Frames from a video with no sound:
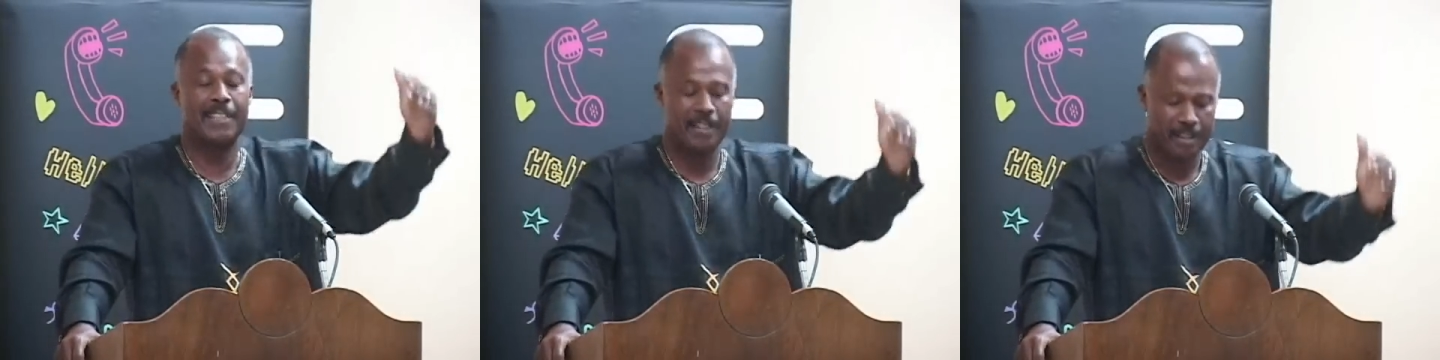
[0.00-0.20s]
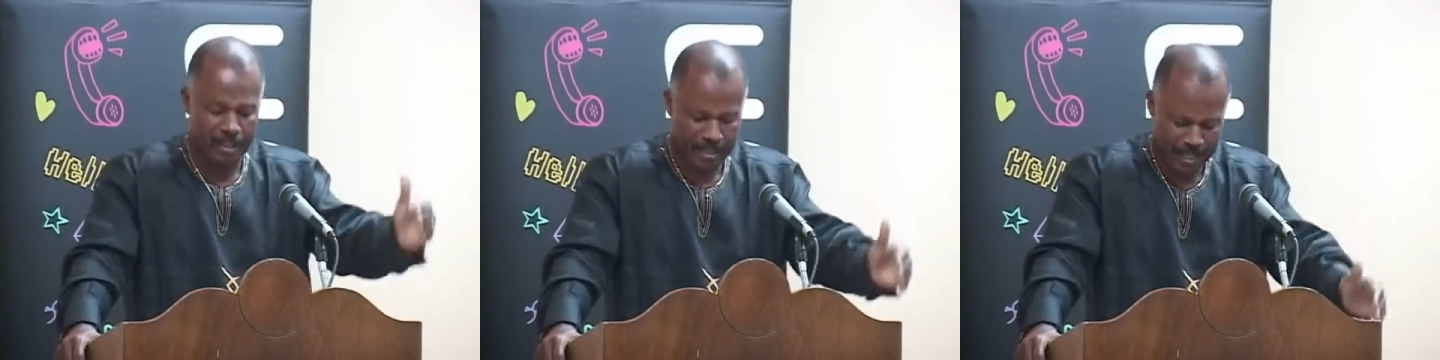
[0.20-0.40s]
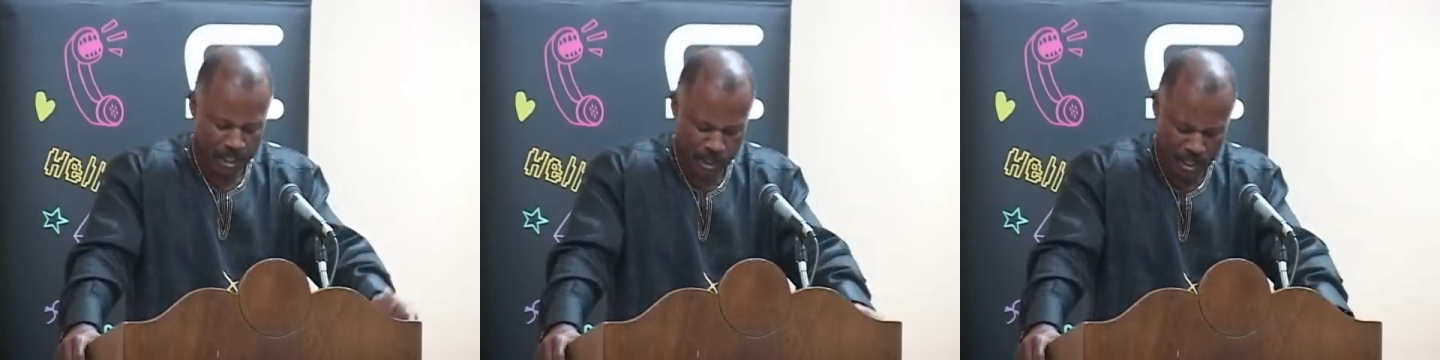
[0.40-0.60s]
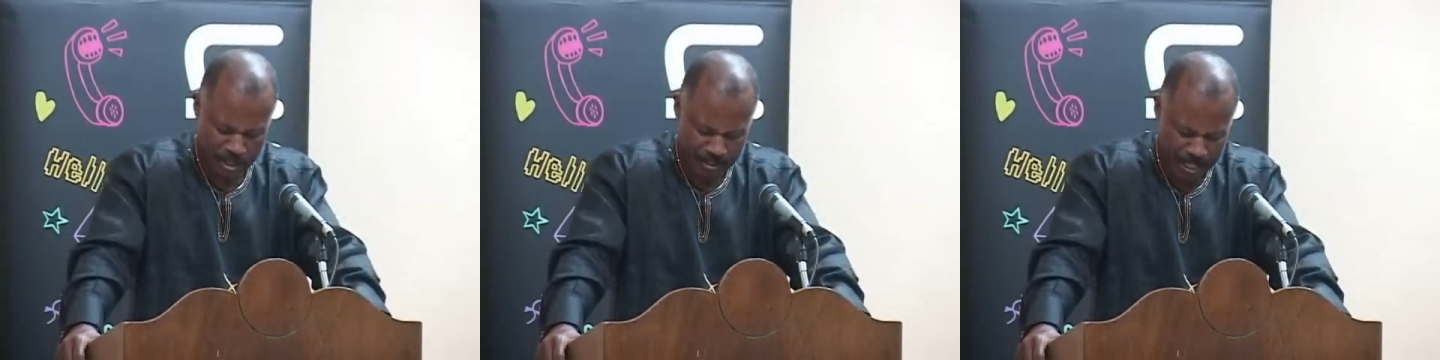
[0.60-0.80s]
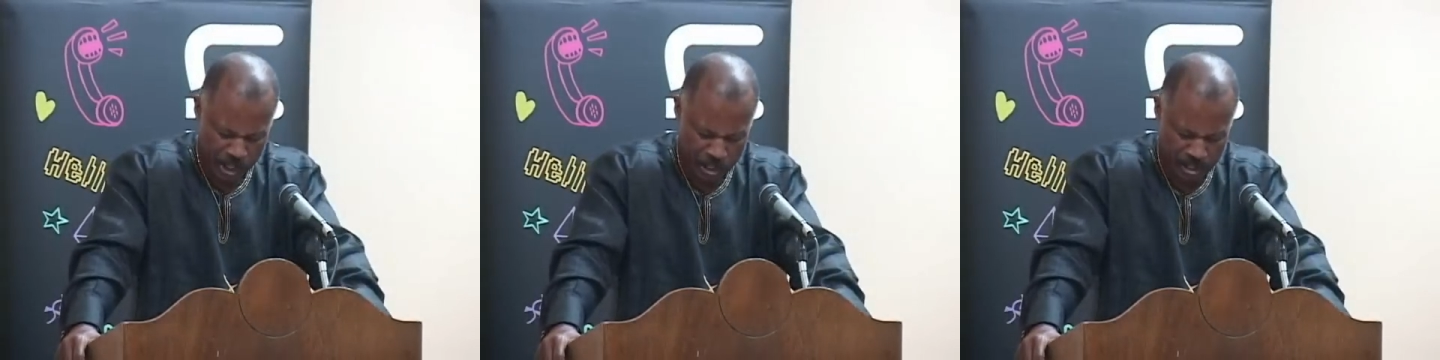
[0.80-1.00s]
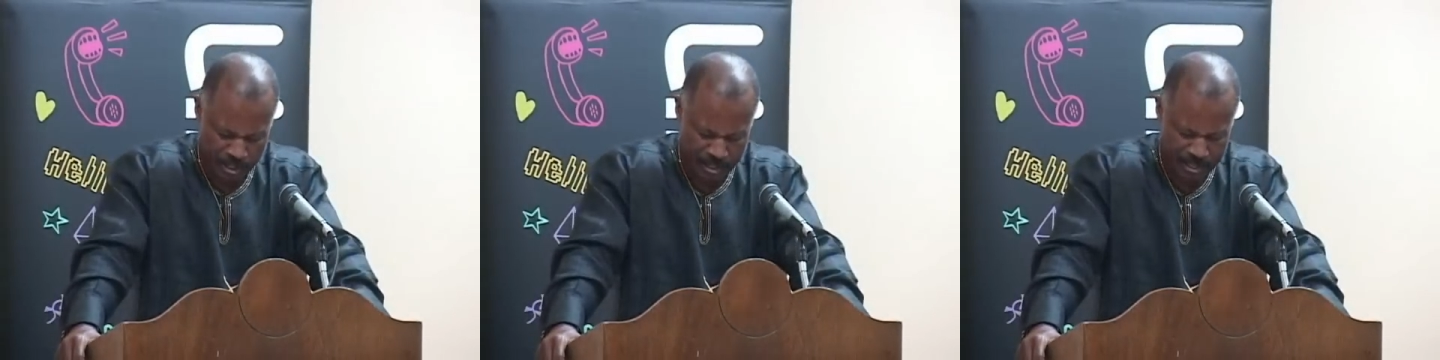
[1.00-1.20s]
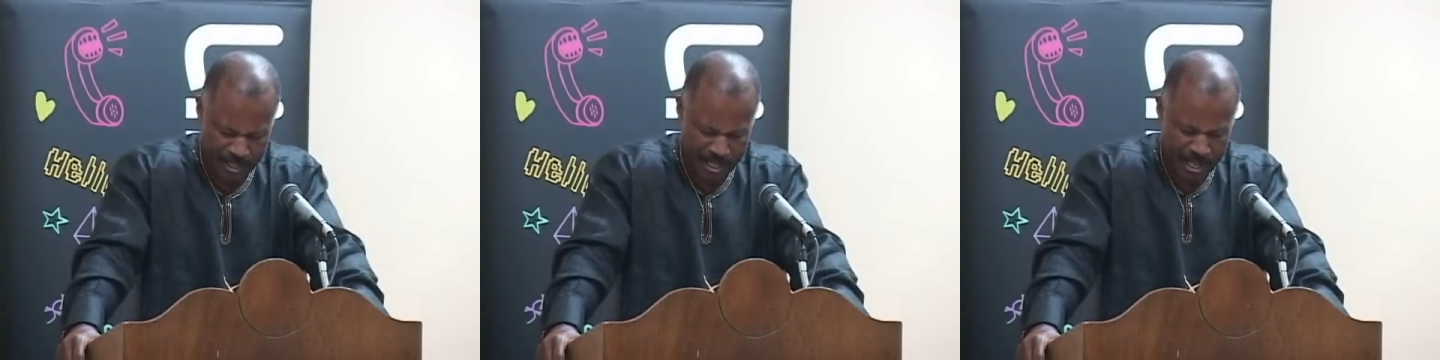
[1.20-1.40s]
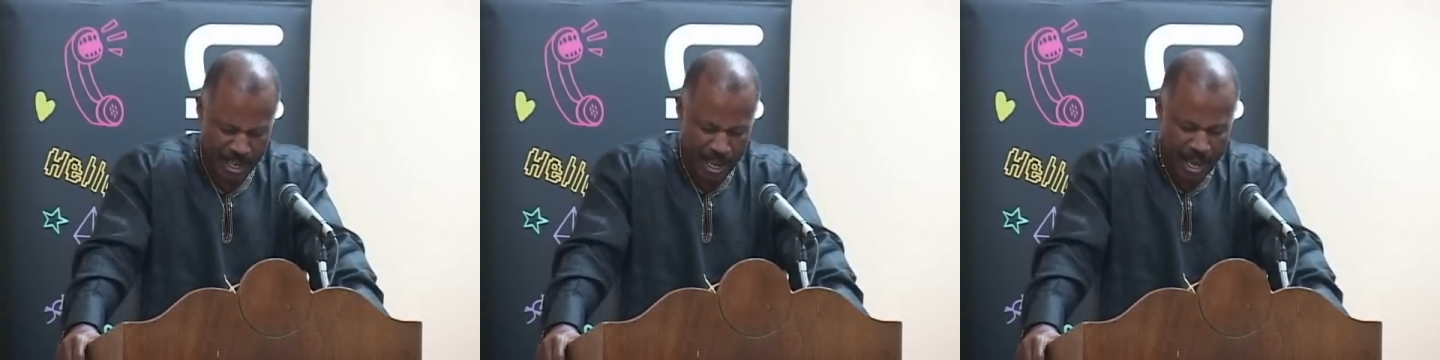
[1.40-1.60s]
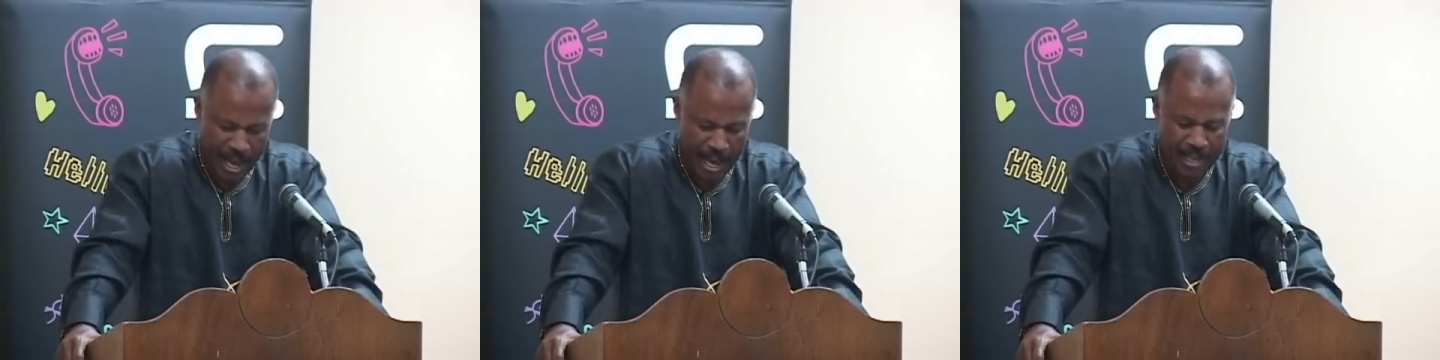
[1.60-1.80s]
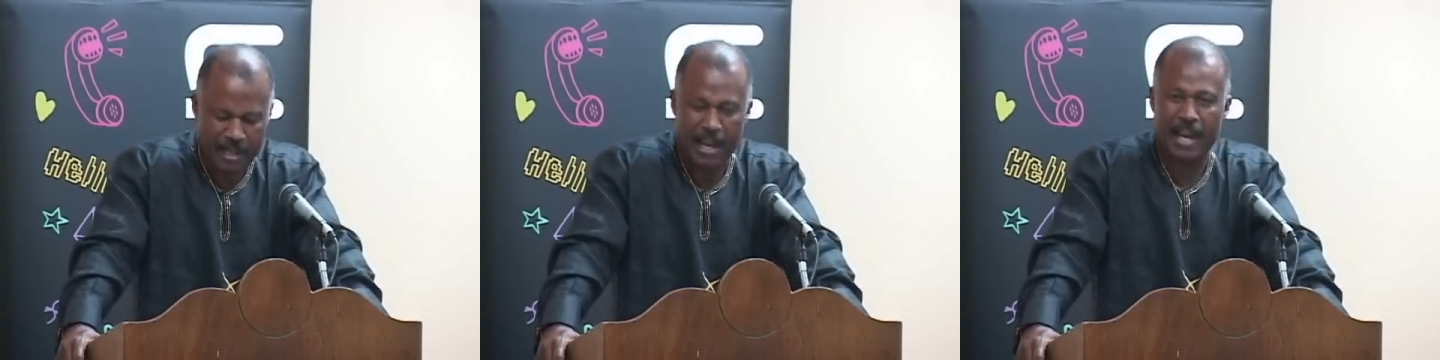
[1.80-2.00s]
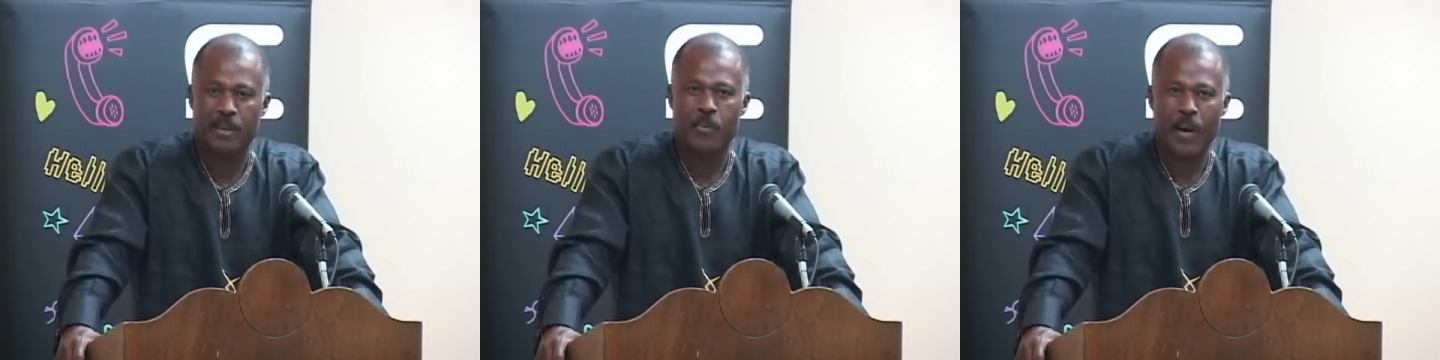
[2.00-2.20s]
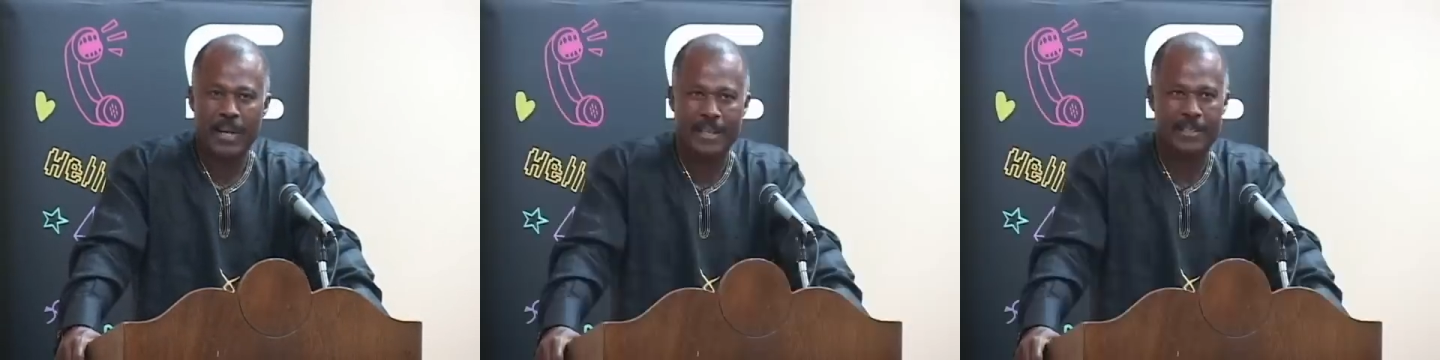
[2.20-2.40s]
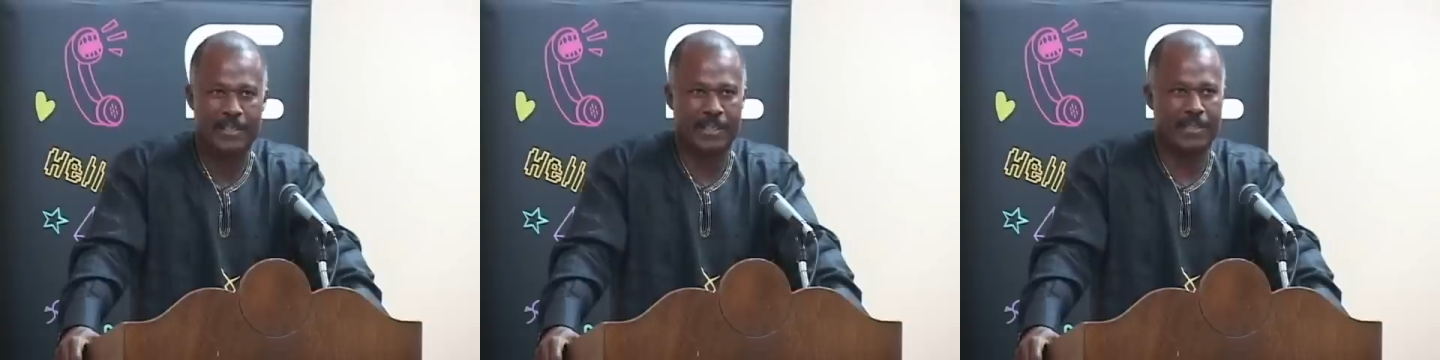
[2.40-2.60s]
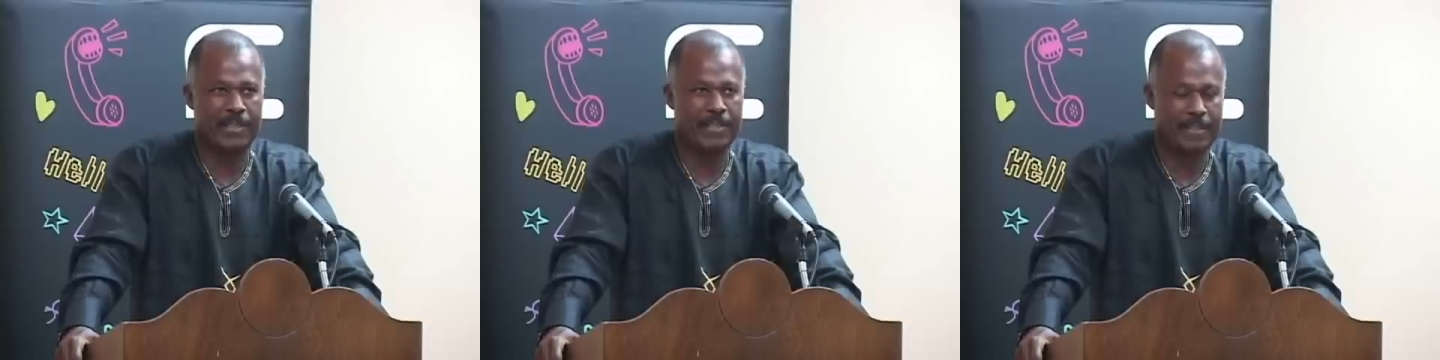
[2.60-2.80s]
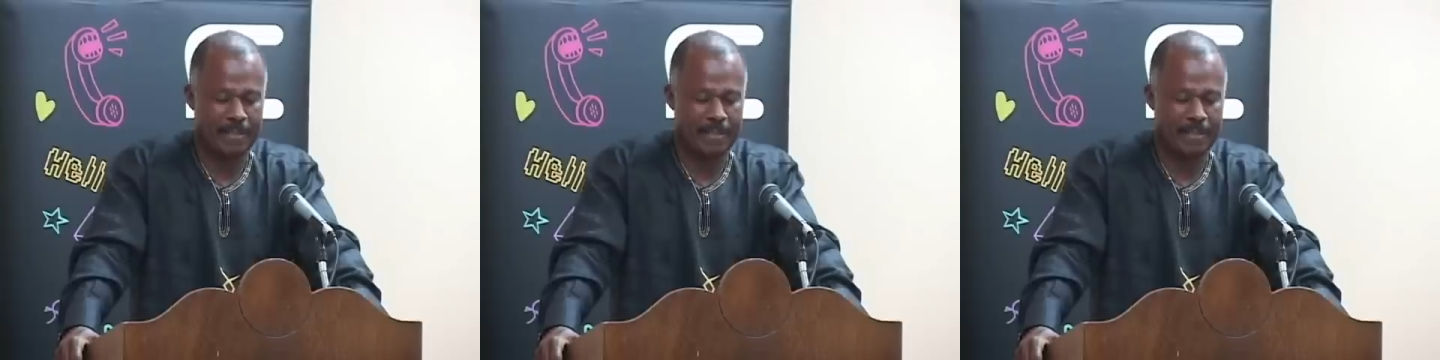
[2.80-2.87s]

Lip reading: earlier generation. And why is this?